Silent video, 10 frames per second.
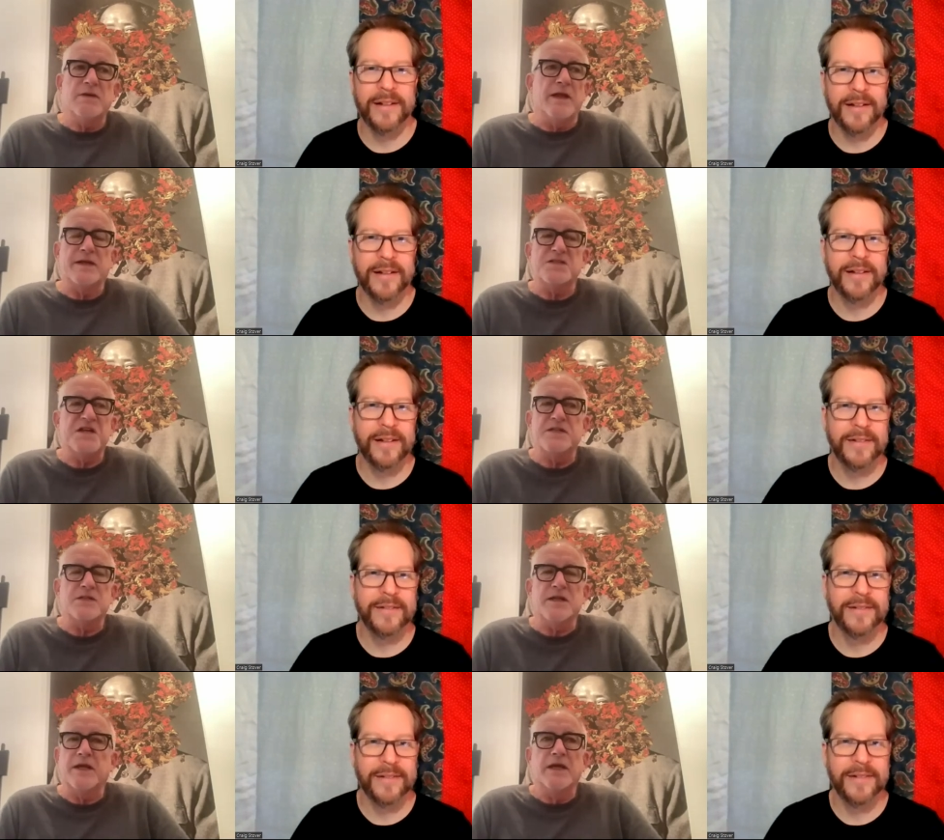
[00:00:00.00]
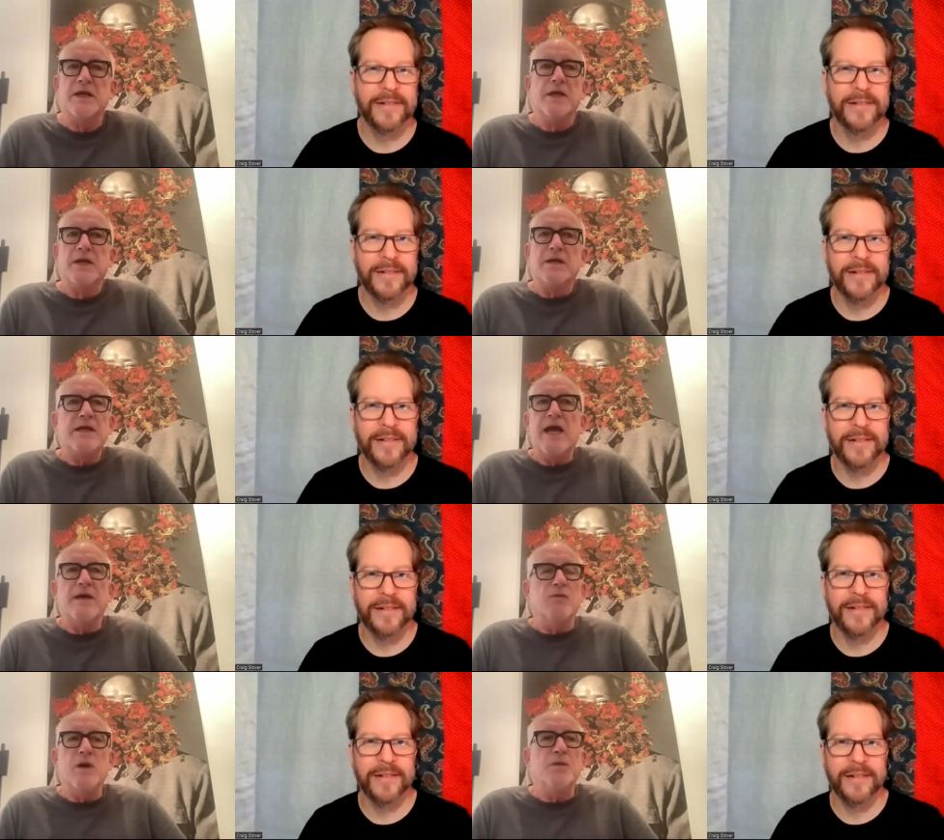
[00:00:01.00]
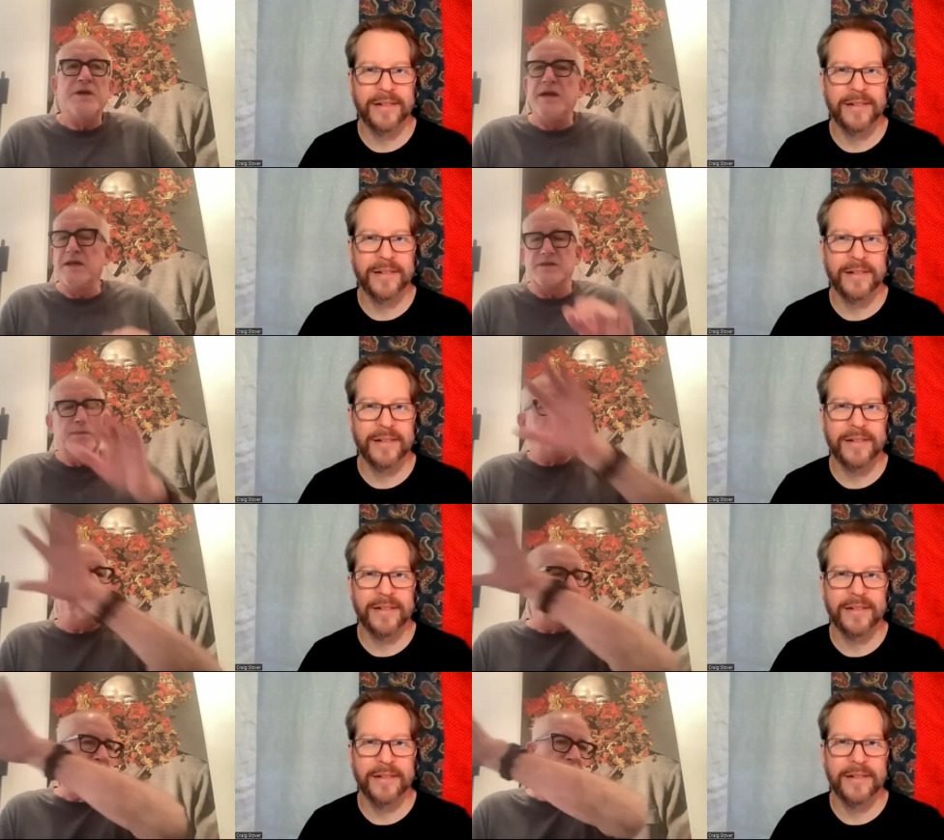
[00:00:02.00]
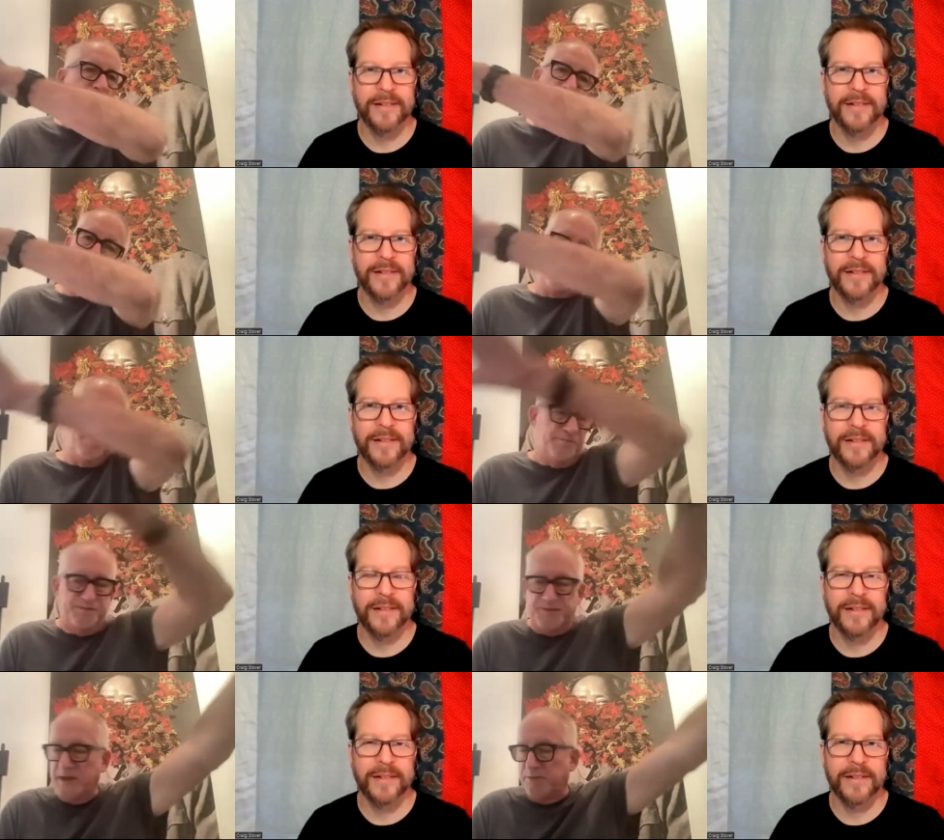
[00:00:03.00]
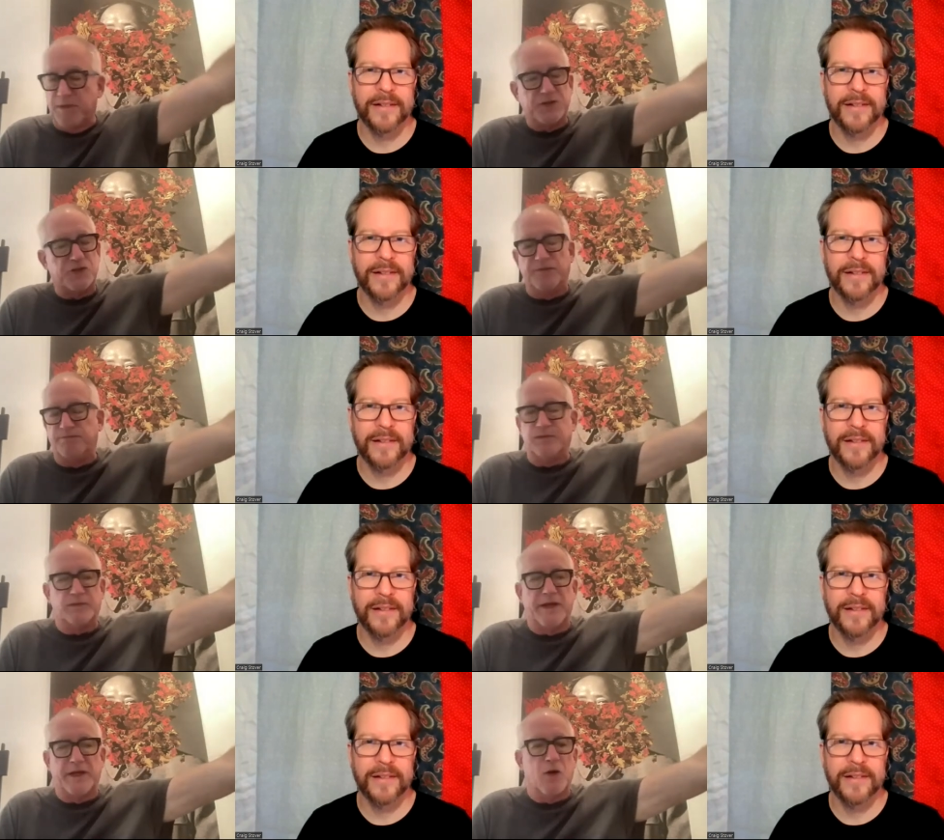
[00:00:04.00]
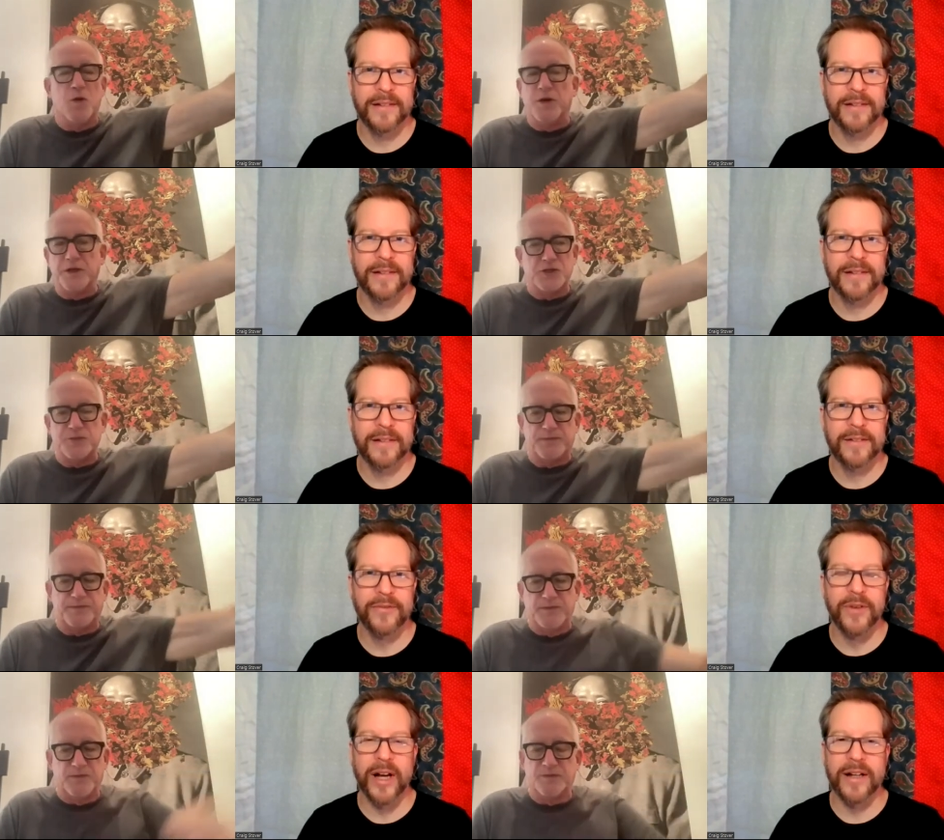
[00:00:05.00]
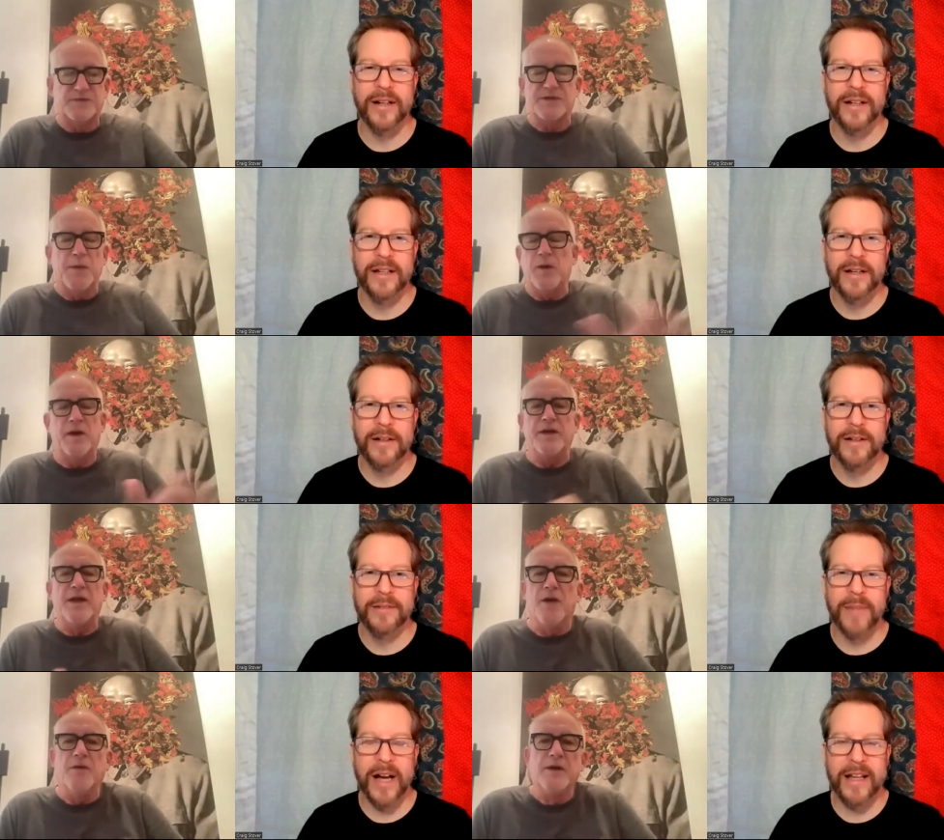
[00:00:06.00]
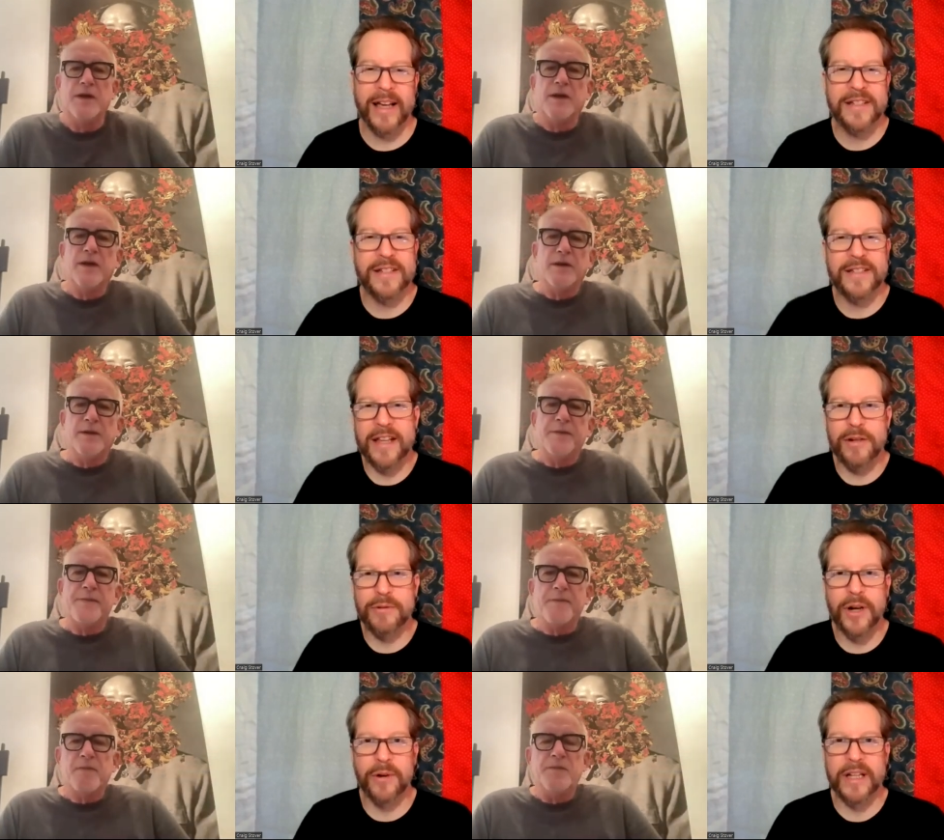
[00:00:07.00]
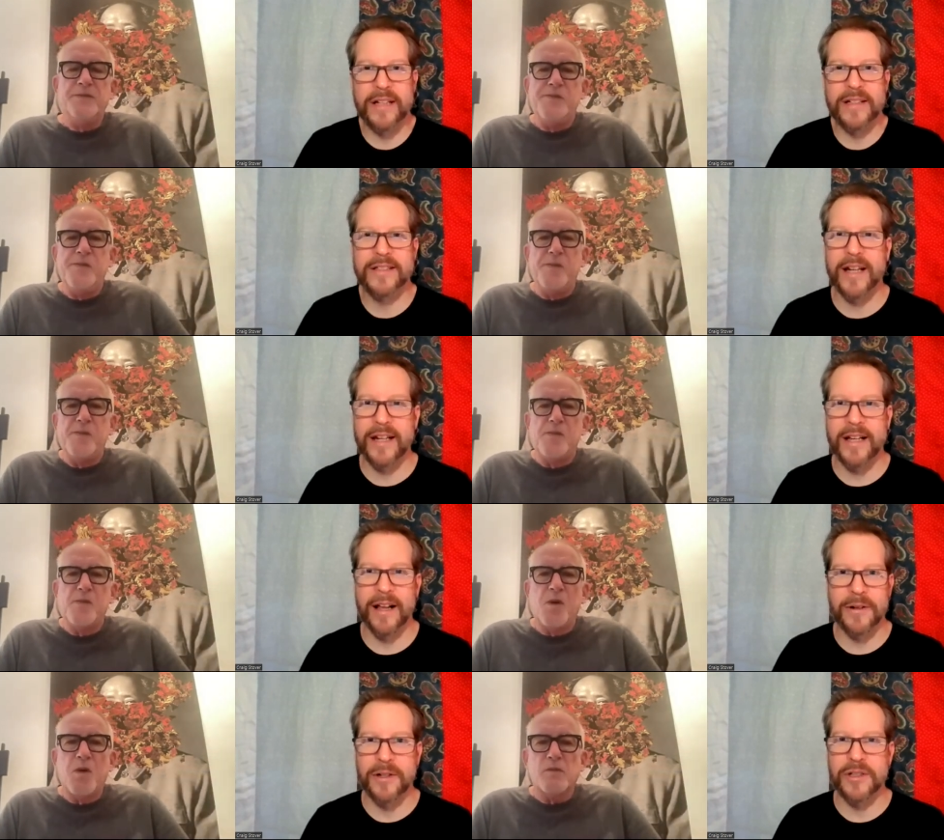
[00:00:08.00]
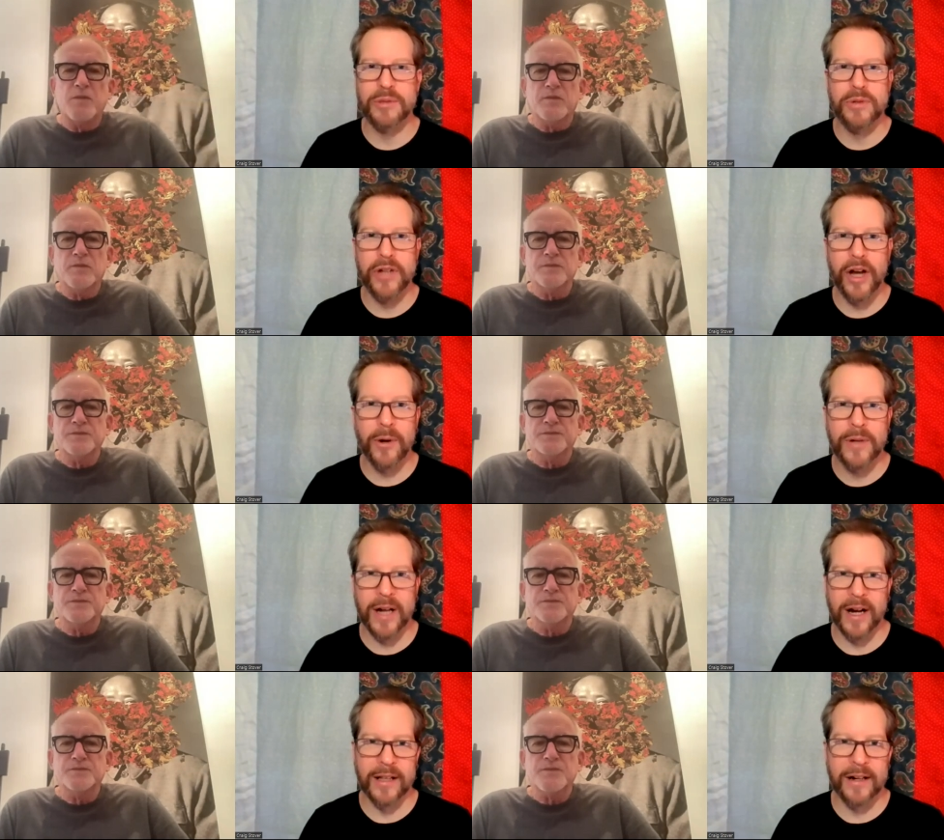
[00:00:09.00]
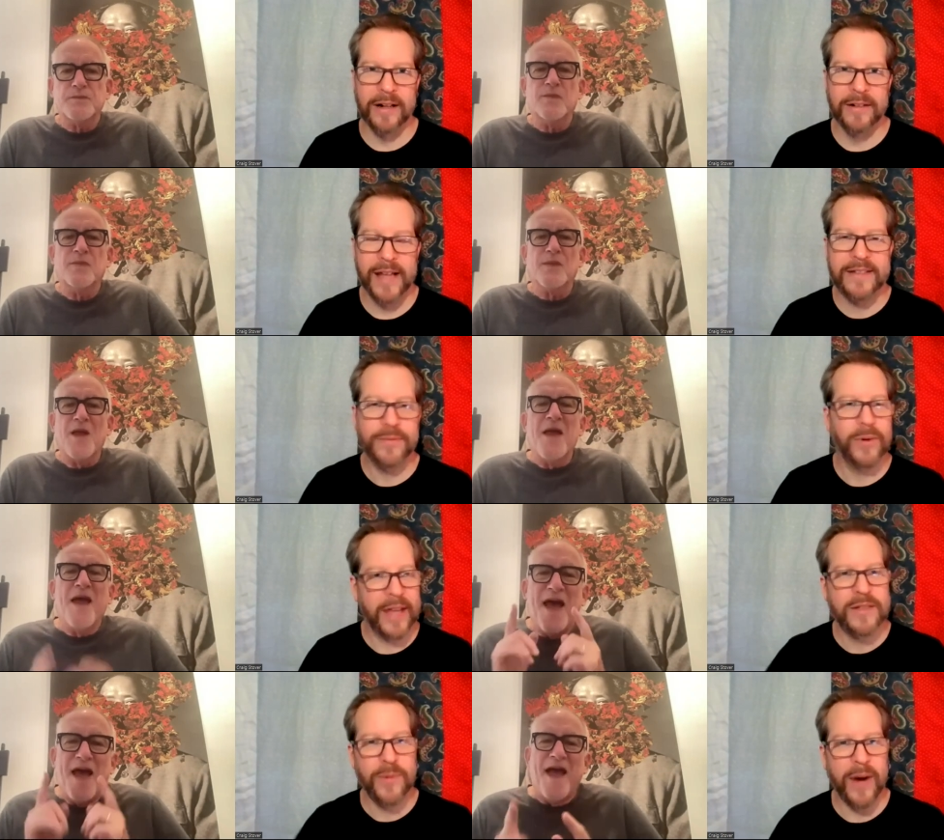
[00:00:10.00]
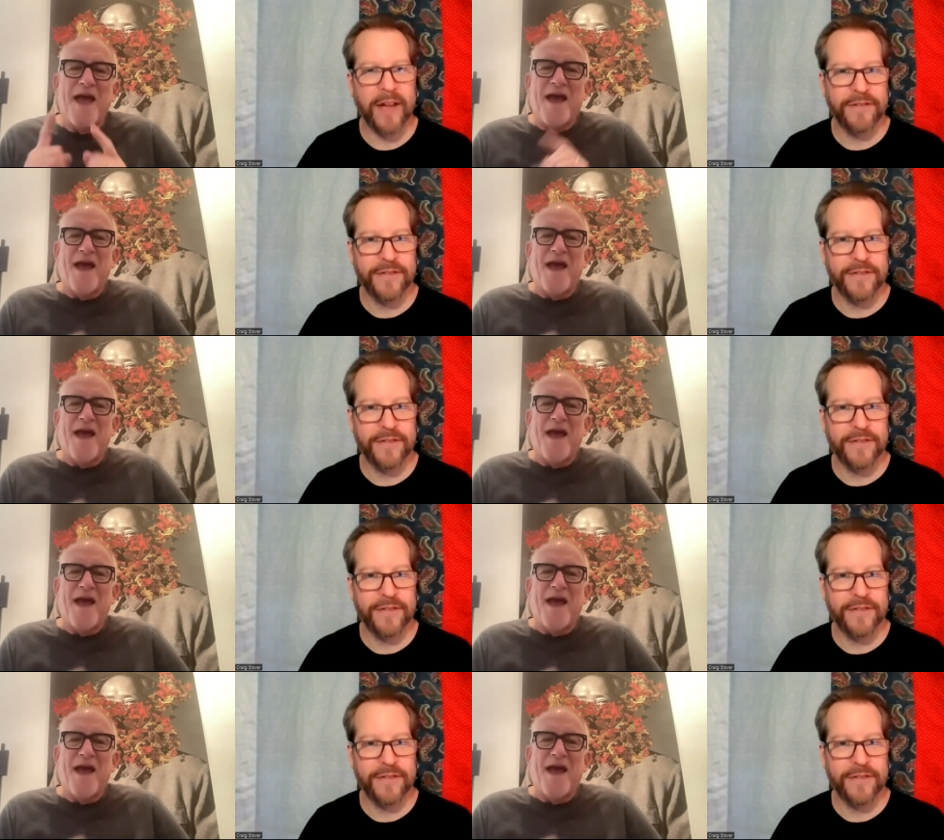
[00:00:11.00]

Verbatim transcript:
Speaker 1: like a sense, like yeah, what we need is a big, big bunch of like orange.
Speaker 2: Right. You know. My guess is that you don't need to study color because you know color. That's what that's what I